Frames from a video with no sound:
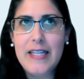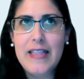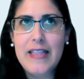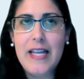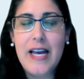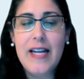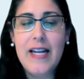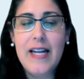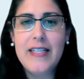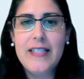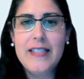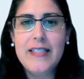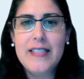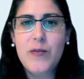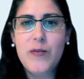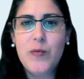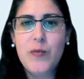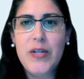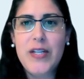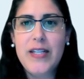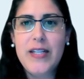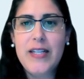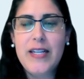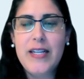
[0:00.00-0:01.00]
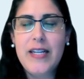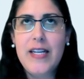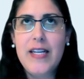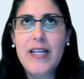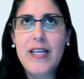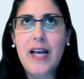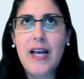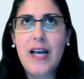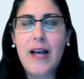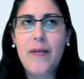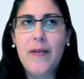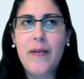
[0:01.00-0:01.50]
that is
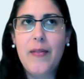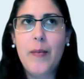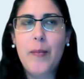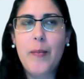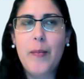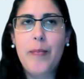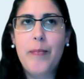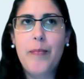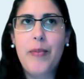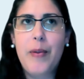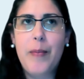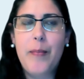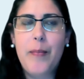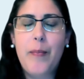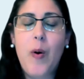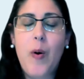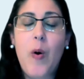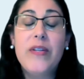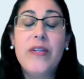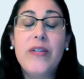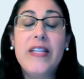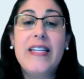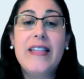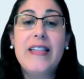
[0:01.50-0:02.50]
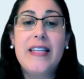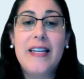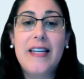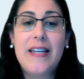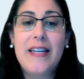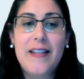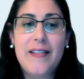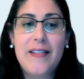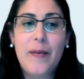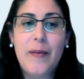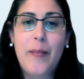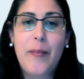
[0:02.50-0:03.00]
really the only
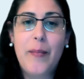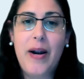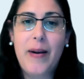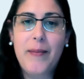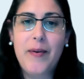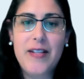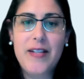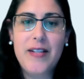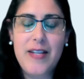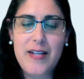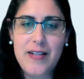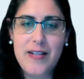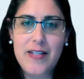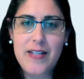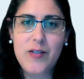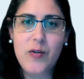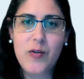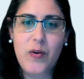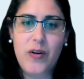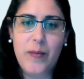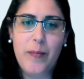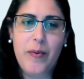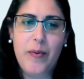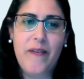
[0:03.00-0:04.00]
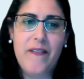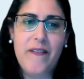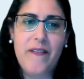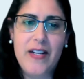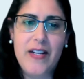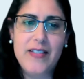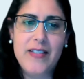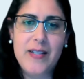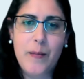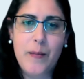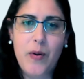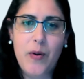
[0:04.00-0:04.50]
thing and the primary thing that's going to
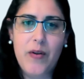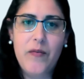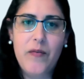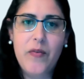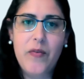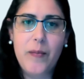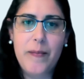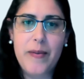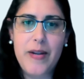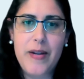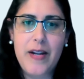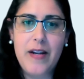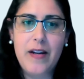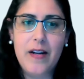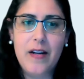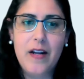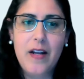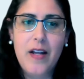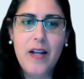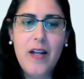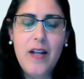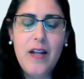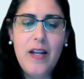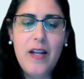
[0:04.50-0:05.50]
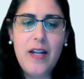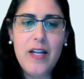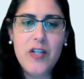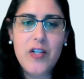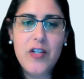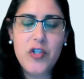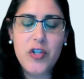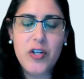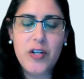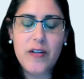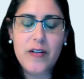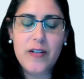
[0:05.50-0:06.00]
prevent someone from being
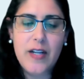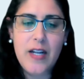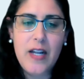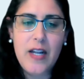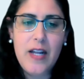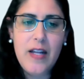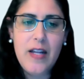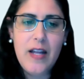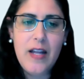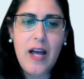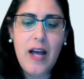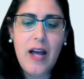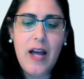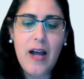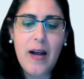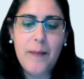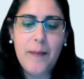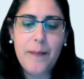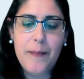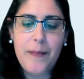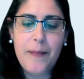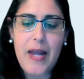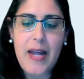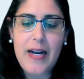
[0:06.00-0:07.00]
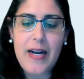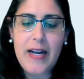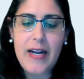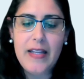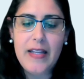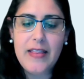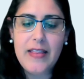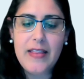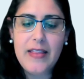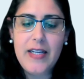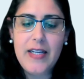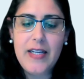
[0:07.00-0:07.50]
injured. And I
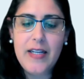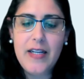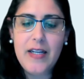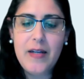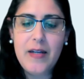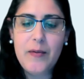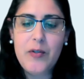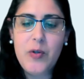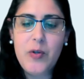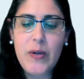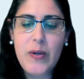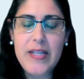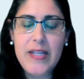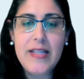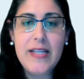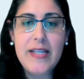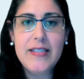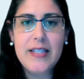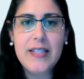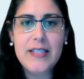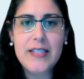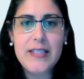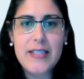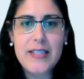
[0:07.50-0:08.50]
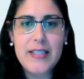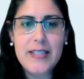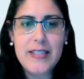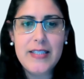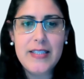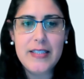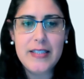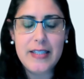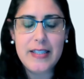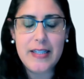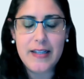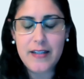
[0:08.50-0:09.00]
think doing things
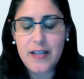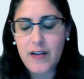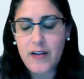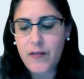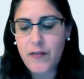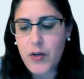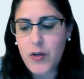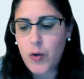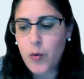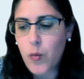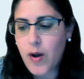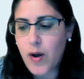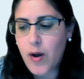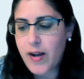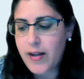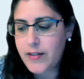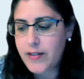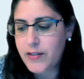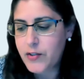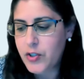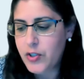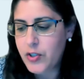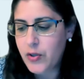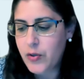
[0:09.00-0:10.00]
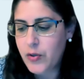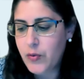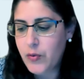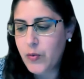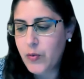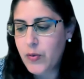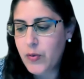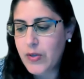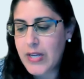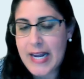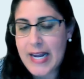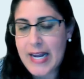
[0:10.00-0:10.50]
consistently. If you want
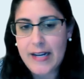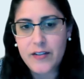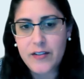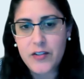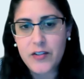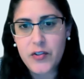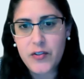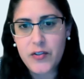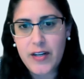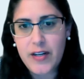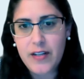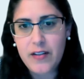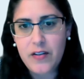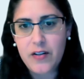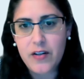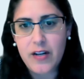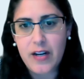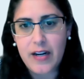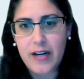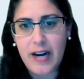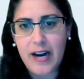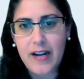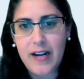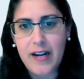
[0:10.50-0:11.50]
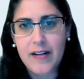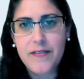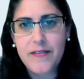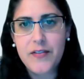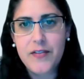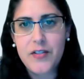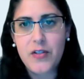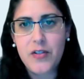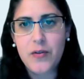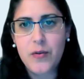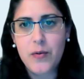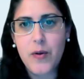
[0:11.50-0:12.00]
to gain strength, you're going to have
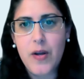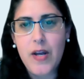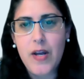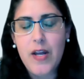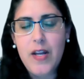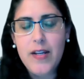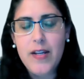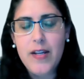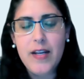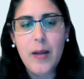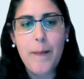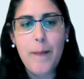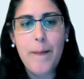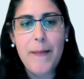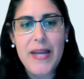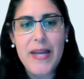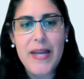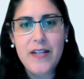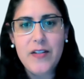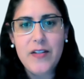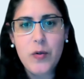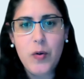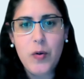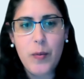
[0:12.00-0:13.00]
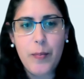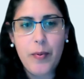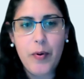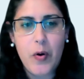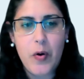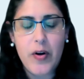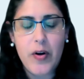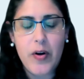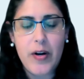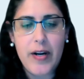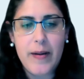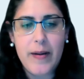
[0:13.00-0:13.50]
to commit to a
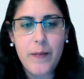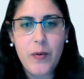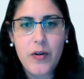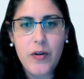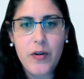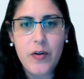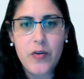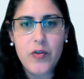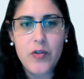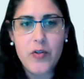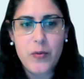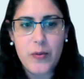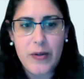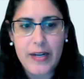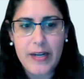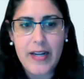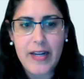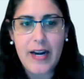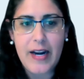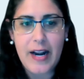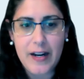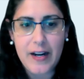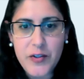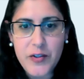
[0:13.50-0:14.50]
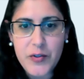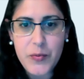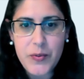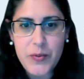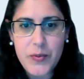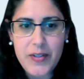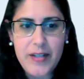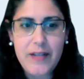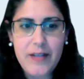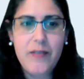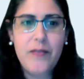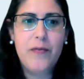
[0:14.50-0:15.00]
program where you're doing it
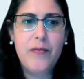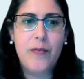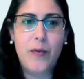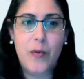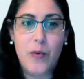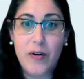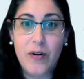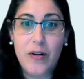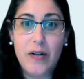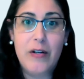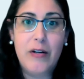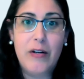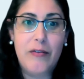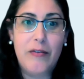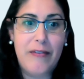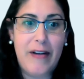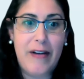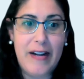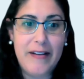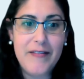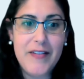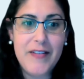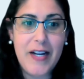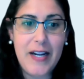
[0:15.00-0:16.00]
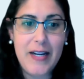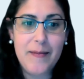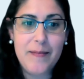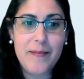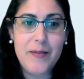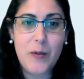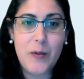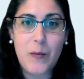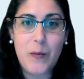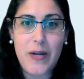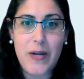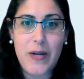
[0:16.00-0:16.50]
actually 4 or 5
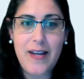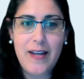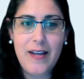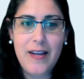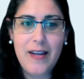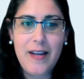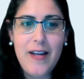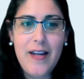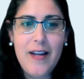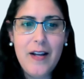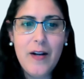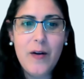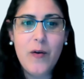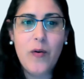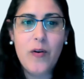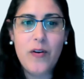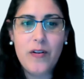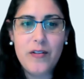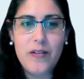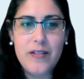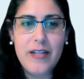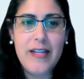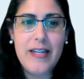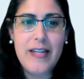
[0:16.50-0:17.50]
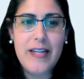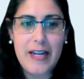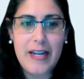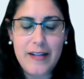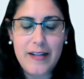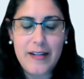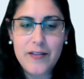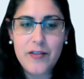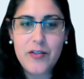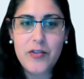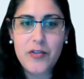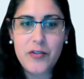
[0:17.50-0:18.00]
times a week in order to
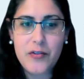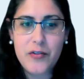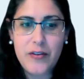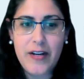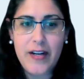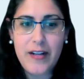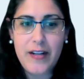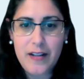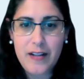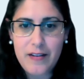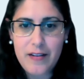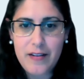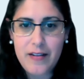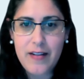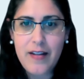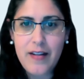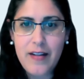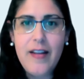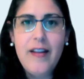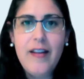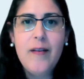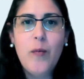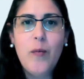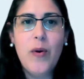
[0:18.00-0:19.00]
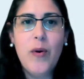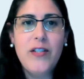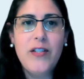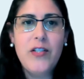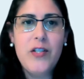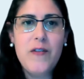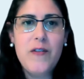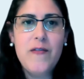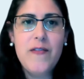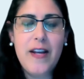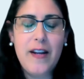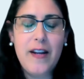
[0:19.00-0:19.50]
gain strength.
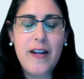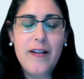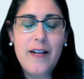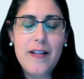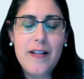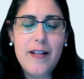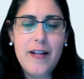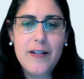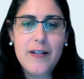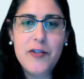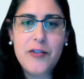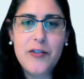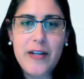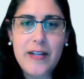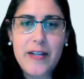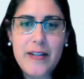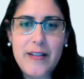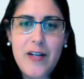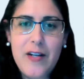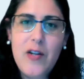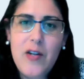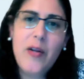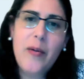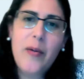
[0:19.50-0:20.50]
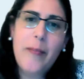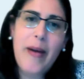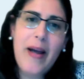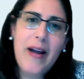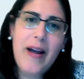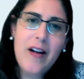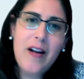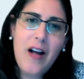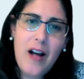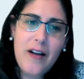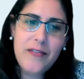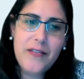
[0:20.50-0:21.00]
Once you gain to that strength, then you can
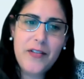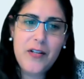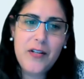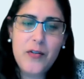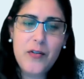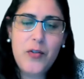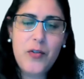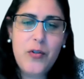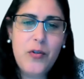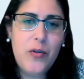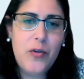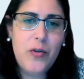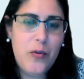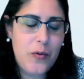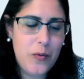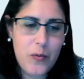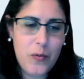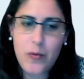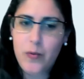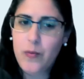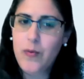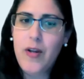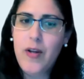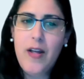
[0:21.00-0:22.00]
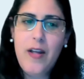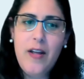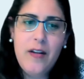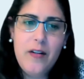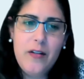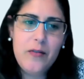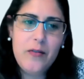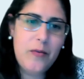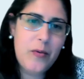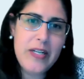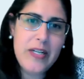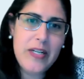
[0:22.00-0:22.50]
back off to the
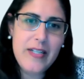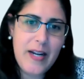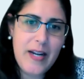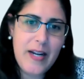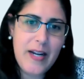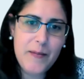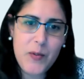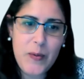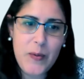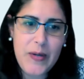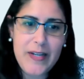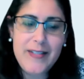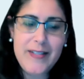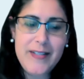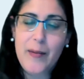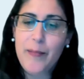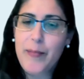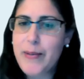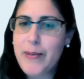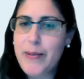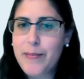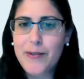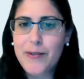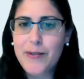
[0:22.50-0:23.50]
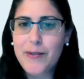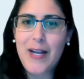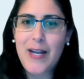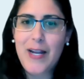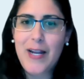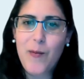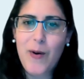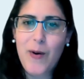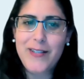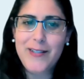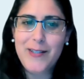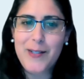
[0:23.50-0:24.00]
2-3 times a week. Some people say
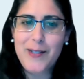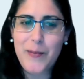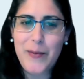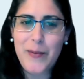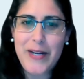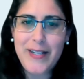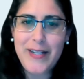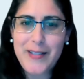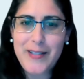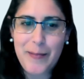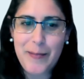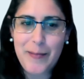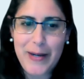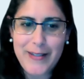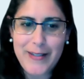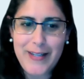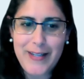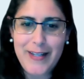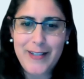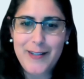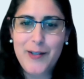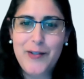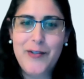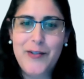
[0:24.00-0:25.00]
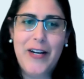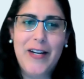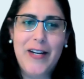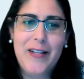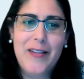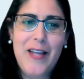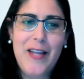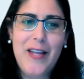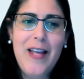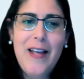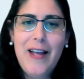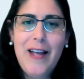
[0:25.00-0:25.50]
once a week to maintain
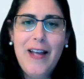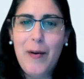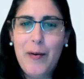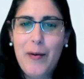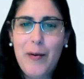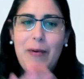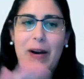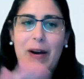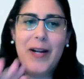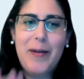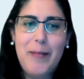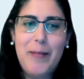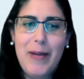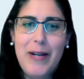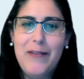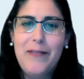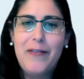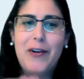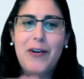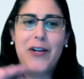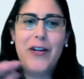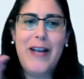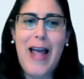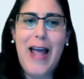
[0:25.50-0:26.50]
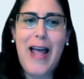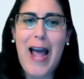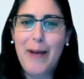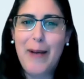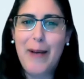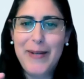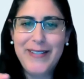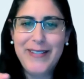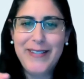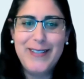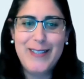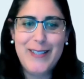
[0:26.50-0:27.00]
strength. I would recommend for good
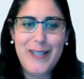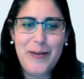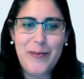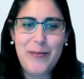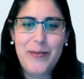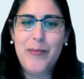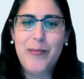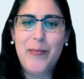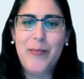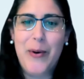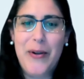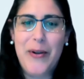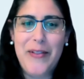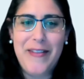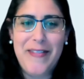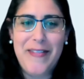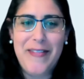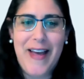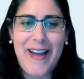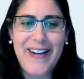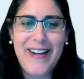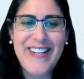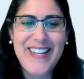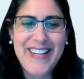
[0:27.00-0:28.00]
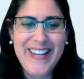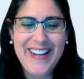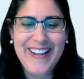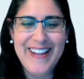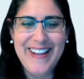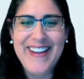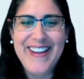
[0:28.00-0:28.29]
habits use more than that.